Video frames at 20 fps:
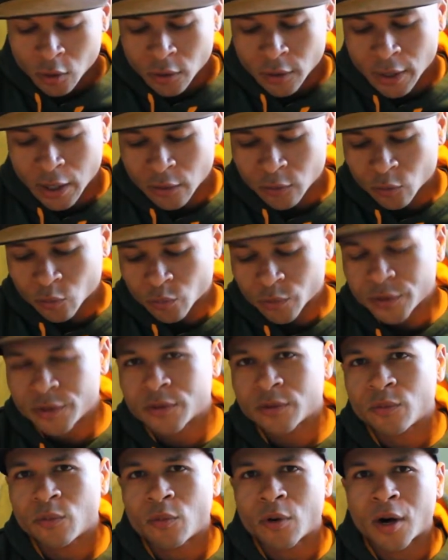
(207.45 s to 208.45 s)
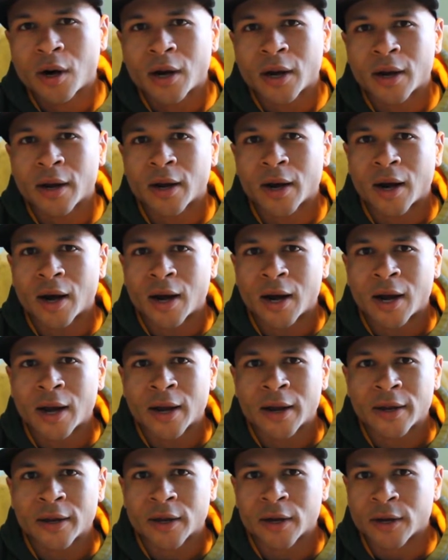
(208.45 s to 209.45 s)
Now the reason why
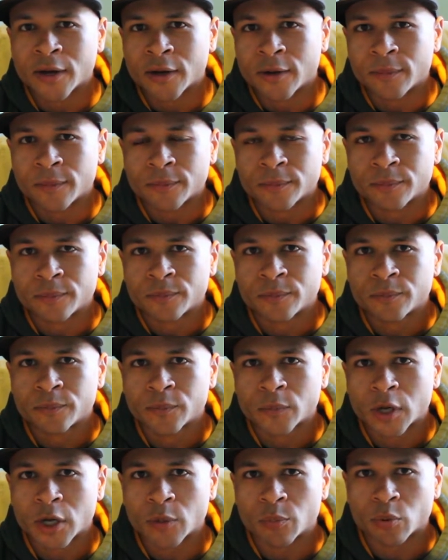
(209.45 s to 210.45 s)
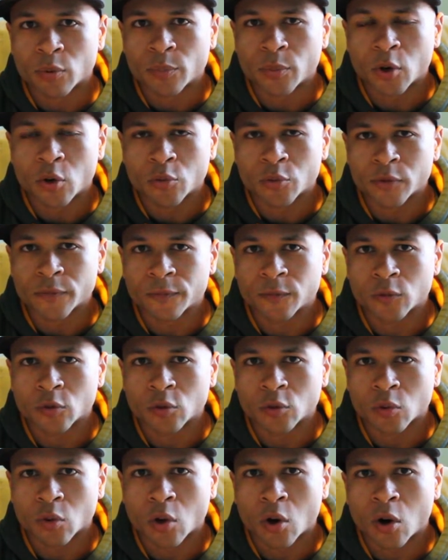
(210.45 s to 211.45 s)
I am a proponent
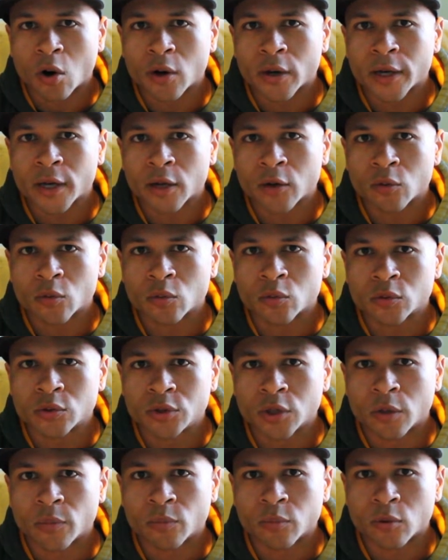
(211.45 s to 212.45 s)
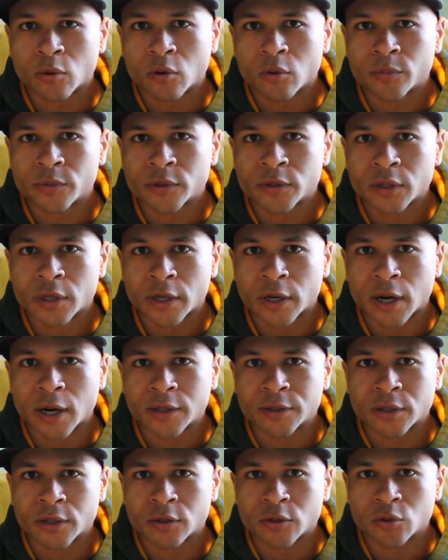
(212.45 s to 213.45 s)
for long-handled jump ropes, and I
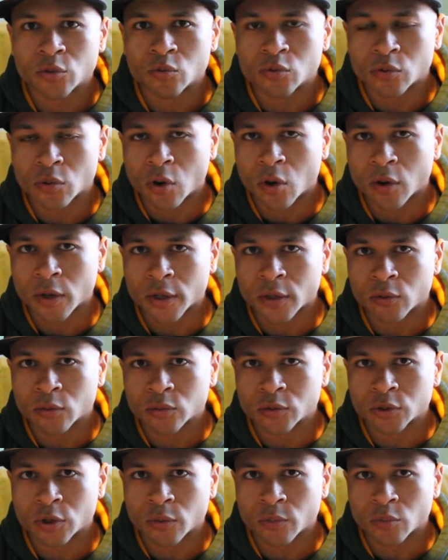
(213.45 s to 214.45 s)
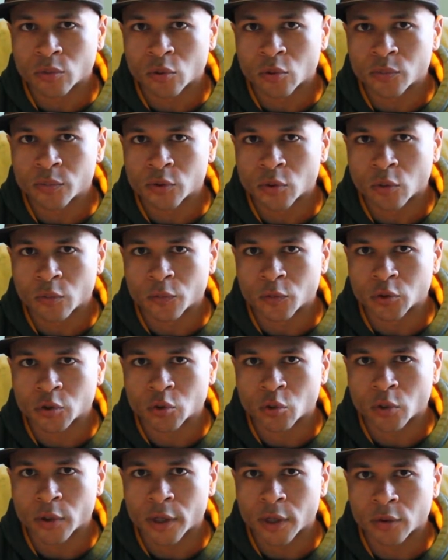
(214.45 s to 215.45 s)
tend to use long-handled jump ropes over
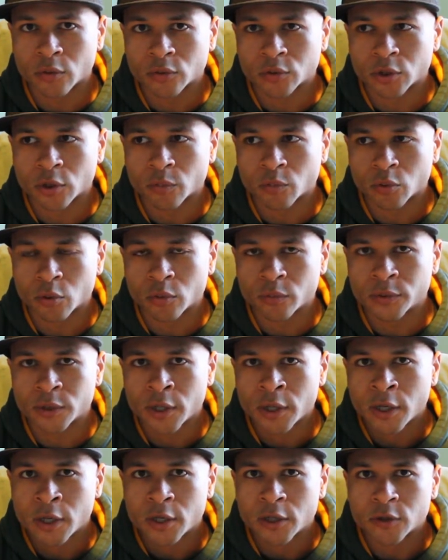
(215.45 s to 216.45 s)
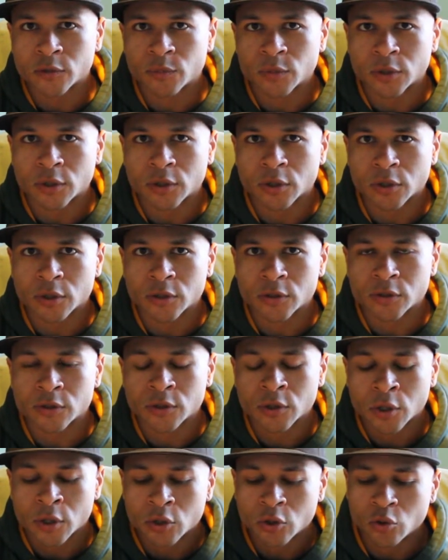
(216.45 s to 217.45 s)
short-handled jump ropes, is
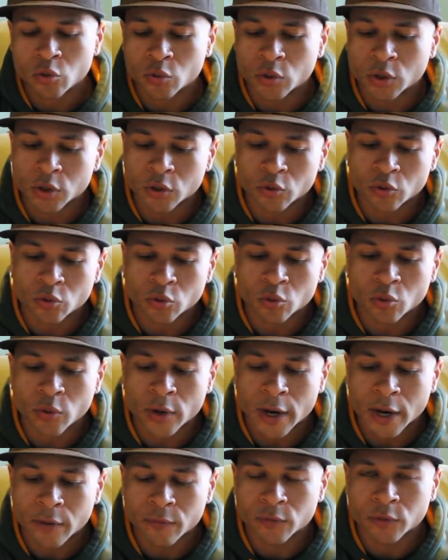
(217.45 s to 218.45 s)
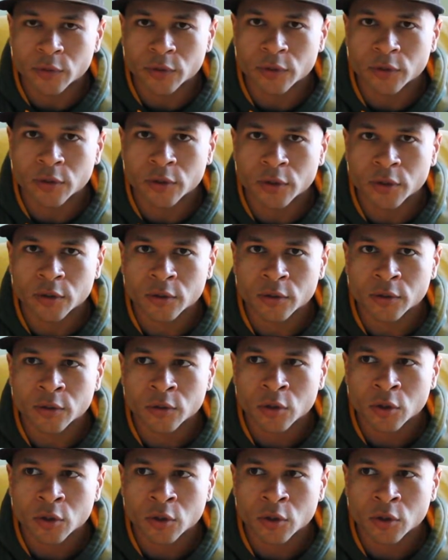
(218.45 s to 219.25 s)
because you can do everything